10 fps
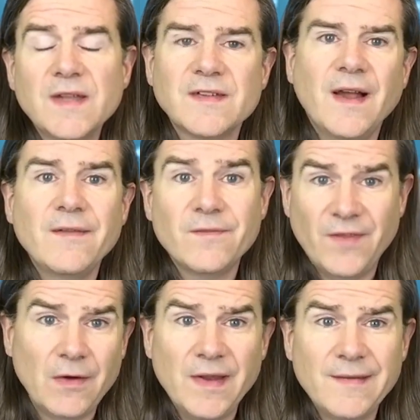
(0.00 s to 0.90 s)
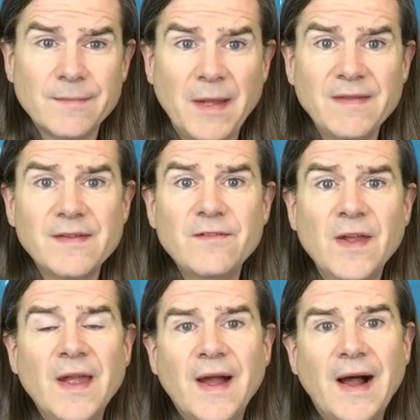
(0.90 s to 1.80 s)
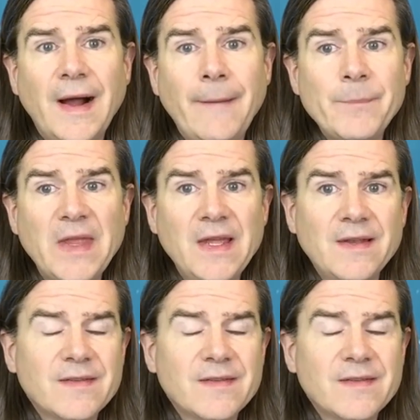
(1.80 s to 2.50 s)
It's not very expensive, and